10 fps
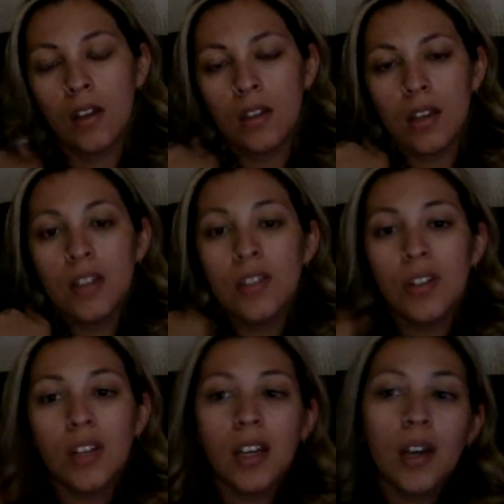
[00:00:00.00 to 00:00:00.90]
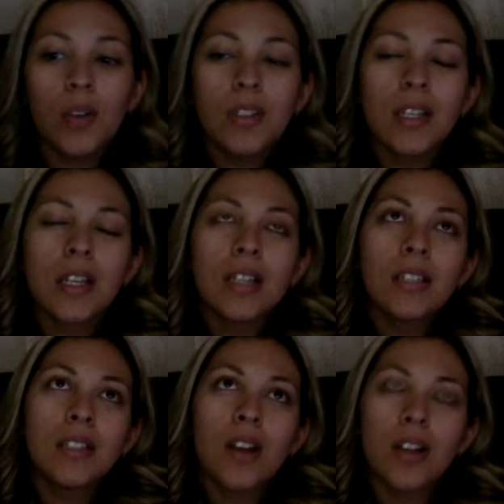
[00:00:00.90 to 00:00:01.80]
Yesterday, I was
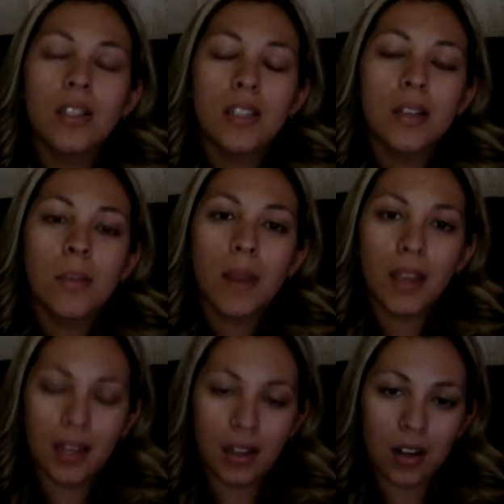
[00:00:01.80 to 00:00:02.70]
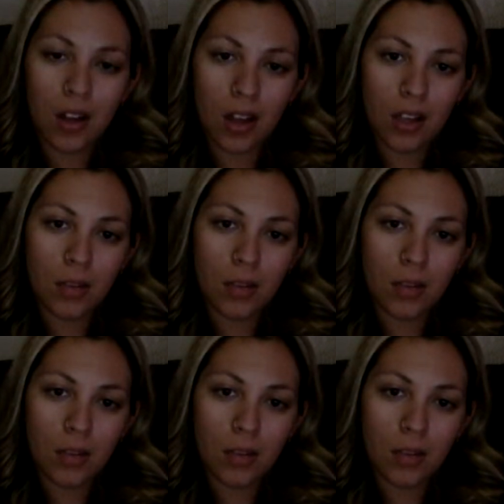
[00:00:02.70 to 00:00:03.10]
exhausted by 8 o'clock,